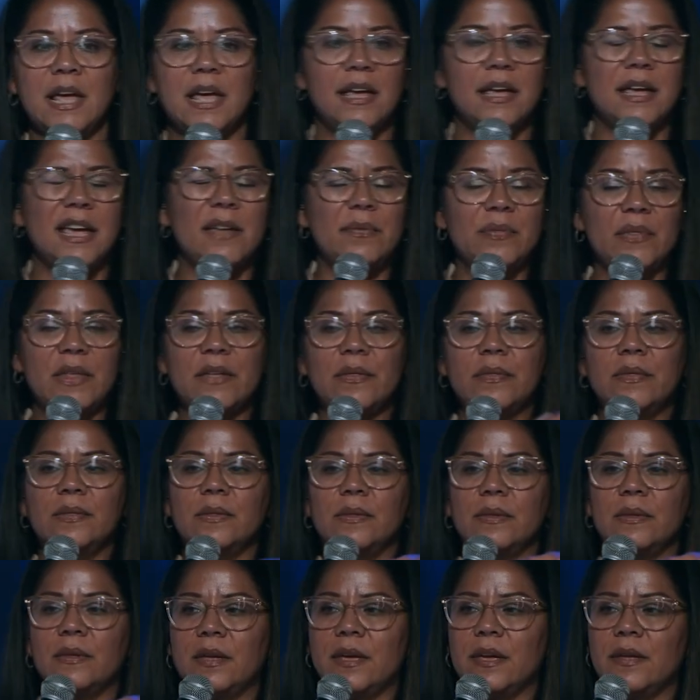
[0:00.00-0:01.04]
And then
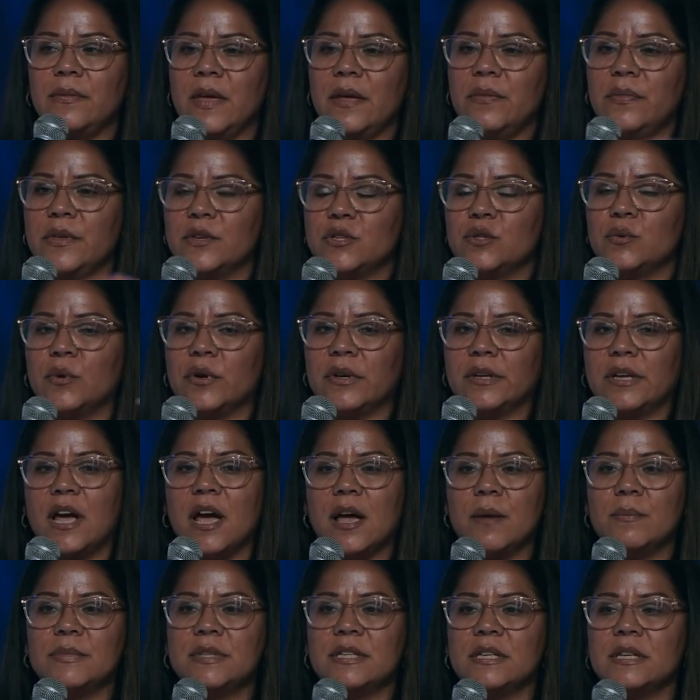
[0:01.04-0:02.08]
and then this word
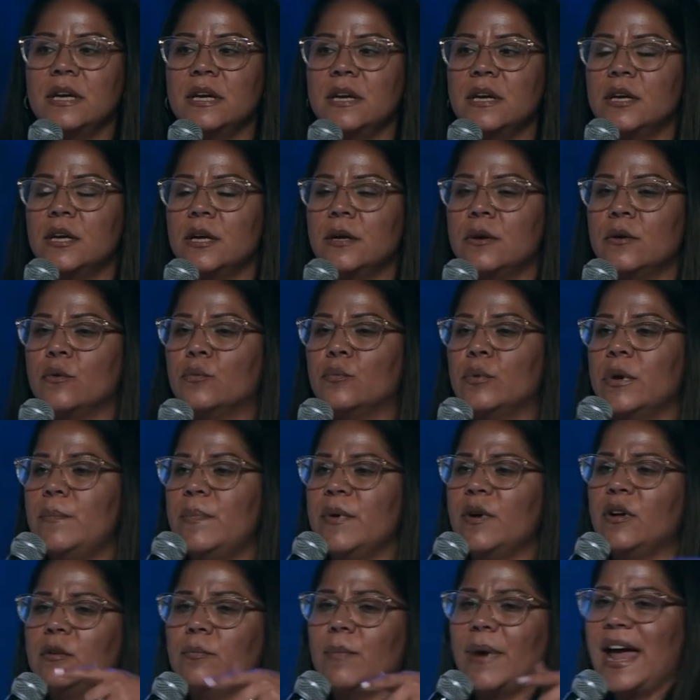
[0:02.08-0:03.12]
comes,
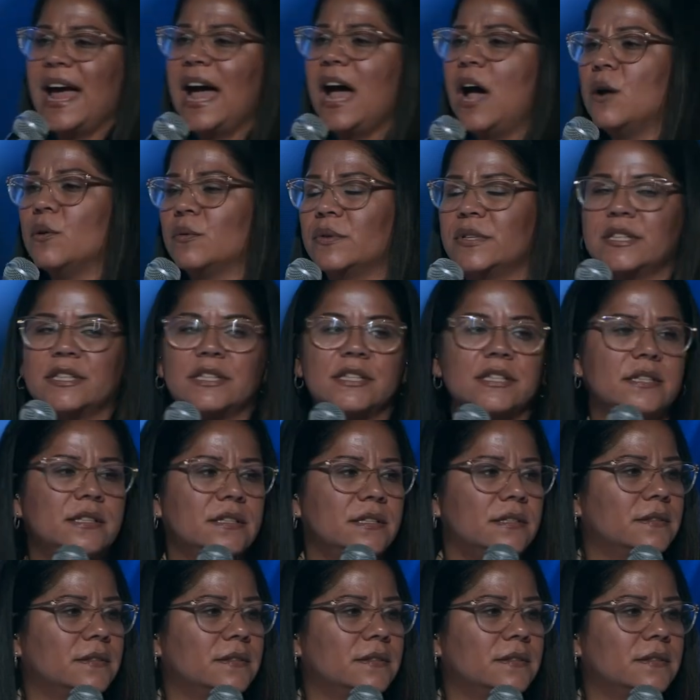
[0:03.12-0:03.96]
rebuild my house.